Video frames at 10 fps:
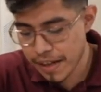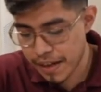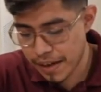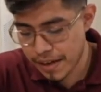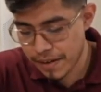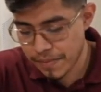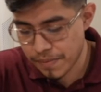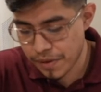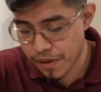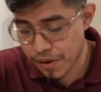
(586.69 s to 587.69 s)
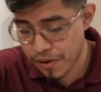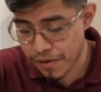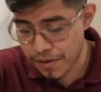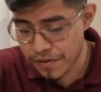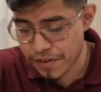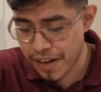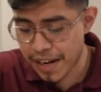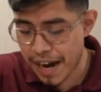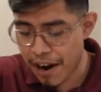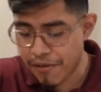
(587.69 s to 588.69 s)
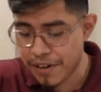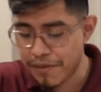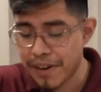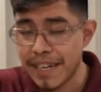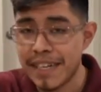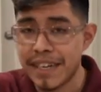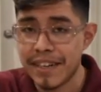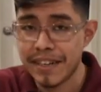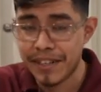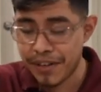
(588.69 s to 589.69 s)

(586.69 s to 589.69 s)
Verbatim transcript: Um, so if you're trying to outrun a reindeer,